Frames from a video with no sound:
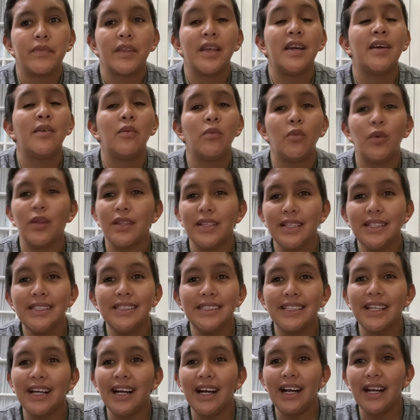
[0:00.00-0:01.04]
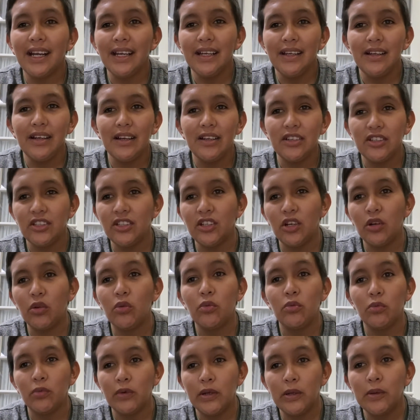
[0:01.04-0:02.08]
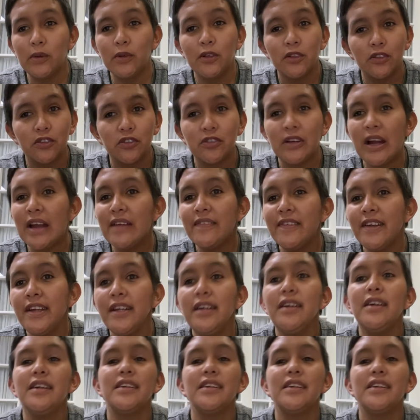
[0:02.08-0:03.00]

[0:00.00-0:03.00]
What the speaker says: well, this guy, we were driving